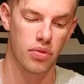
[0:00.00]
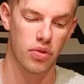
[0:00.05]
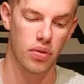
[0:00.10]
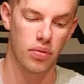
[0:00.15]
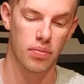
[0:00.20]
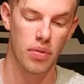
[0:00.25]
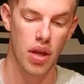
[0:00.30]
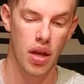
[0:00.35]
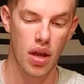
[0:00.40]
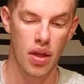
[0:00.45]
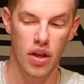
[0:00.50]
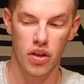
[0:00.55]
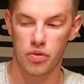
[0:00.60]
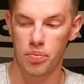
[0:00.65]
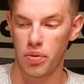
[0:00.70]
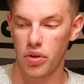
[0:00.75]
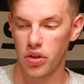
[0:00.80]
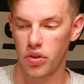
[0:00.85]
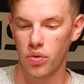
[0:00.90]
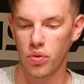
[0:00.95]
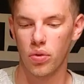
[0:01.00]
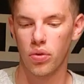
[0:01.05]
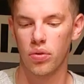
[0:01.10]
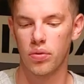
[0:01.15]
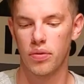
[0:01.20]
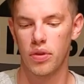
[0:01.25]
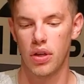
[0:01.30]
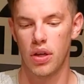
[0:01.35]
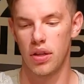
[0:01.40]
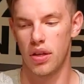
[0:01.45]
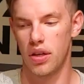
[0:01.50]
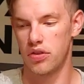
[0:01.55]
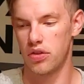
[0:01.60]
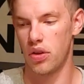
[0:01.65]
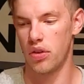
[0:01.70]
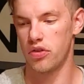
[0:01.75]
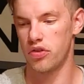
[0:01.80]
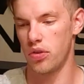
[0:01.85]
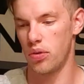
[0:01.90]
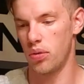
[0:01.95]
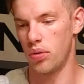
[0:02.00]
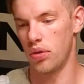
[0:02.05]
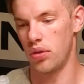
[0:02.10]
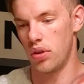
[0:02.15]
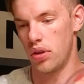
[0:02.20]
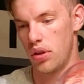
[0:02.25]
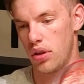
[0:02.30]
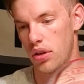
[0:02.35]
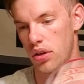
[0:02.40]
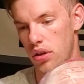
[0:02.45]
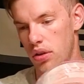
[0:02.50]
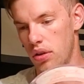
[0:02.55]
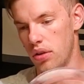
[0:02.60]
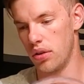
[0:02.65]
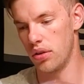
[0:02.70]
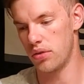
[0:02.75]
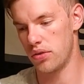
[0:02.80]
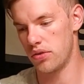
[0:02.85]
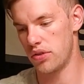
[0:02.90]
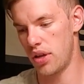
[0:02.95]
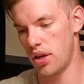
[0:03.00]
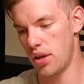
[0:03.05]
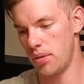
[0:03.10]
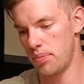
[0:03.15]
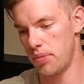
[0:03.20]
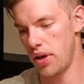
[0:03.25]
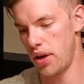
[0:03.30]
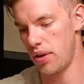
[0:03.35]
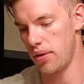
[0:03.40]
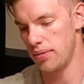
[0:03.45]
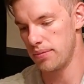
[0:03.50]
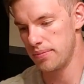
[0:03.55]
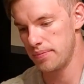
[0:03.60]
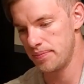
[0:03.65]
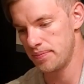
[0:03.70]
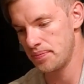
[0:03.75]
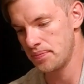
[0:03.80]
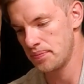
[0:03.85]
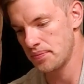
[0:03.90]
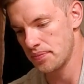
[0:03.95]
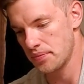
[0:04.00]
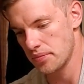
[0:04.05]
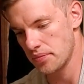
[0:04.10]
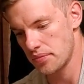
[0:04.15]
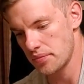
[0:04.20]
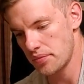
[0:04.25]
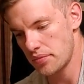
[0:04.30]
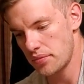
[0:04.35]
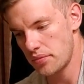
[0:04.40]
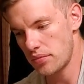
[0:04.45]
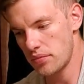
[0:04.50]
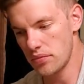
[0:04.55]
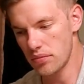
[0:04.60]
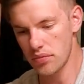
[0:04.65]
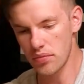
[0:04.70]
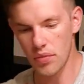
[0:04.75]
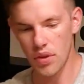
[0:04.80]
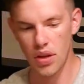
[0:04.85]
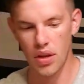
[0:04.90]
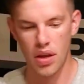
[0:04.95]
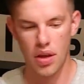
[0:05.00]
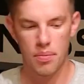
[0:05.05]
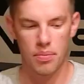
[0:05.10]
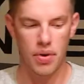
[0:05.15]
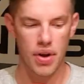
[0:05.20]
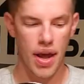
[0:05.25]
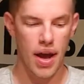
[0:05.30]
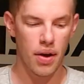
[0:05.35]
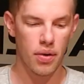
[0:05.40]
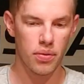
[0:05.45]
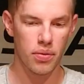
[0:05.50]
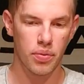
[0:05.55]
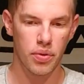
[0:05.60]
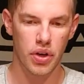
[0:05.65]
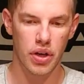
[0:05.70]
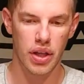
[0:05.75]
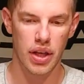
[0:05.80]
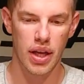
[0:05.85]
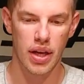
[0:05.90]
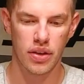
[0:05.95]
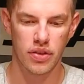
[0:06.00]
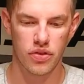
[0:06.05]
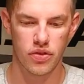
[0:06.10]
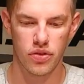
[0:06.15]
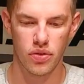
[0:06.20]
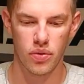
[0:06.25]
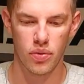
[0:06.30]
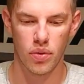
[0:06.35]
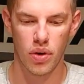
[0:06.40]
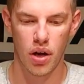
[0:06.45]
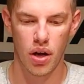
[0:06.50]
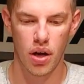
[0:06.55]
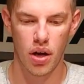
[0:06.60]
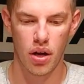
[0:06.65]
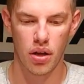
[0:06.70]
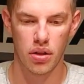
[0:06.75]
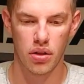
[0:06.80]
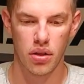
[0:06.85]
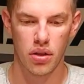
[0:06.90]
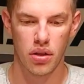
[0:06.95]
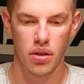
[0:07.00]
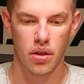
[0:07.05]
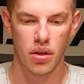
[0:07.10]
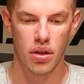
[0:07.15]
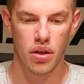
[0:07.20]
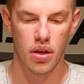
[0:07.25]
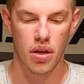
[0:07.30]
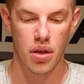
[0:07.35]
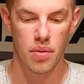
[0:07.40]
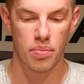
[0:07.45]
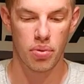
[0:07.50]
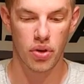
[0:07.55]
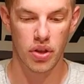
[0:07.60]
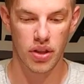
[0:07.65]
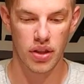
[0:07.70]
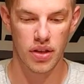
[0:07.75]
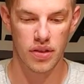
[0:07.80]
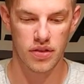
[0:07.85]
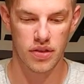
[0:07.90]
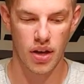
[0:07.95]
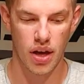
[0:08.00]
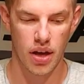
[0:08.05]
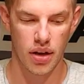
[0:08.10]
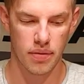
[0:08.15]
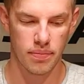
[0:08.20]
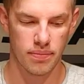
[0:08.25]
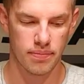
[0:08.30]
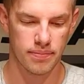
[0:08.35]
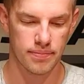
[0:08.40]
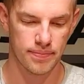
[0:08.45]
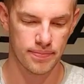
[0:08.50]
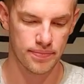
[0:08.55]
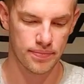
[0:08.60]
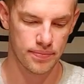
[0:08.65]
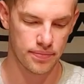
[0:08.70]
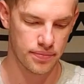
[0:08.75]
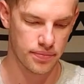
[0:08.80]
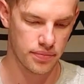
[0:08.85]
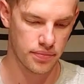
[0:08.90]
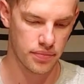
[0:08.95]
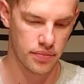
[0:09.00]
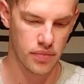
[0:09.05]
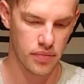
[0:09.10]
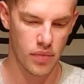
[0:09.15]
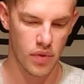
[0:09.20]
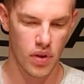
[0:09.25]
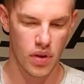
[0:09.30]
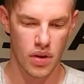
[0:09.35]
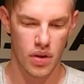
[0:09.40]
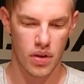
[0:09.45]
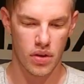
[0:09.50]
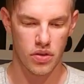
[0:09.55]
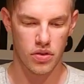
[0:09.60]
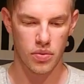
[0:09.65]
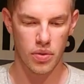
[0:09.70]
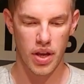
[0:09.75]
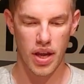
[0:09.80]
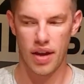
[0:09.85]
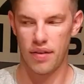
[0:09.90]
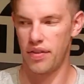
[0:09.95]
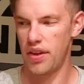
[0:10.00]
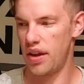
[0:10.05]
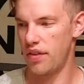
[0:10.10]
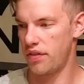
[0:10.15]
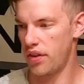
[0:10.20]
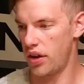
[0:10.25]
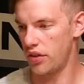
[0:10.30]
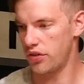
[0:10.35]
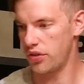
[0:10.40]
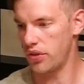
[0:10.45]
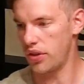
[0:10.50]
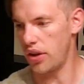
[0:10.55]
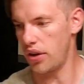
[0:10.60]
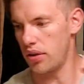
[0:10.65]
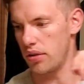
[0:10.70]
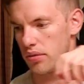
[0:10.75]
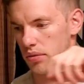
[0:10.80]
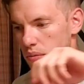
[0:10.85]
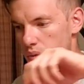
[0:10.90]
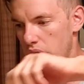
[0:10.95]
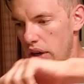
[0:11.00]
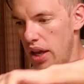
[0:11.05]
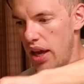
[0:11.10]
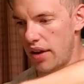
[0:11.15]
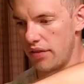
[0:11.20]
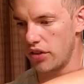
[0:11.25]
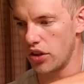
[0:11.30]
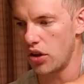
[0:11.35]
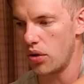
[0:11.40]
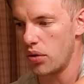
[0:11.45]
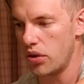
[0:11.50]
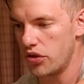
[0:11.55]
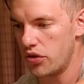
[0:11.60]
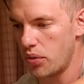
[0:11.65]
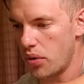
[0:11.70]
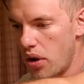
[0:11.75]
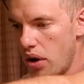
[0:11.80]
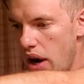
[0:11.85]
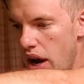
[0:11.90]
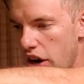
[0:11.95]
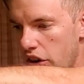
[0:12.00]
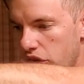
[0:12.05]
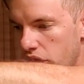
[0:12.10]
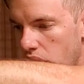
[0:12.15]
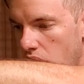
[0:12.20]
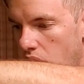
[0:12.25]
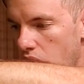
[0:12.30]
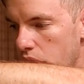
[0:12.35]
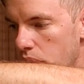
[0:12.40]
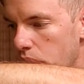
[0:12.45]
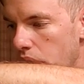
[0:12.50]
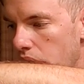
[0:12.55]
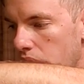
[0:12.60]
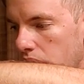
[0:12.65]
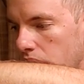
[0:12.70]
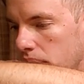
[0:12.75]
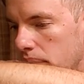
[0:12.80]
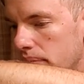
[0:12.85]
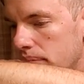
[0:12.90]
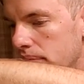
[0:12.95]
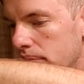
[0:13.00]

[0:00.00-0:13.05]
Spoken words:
So that's pretty cool. That's also a good little setup there. But now we're going to get into putting this on. So we have that visor there. We're going to have to go into our extra hardware.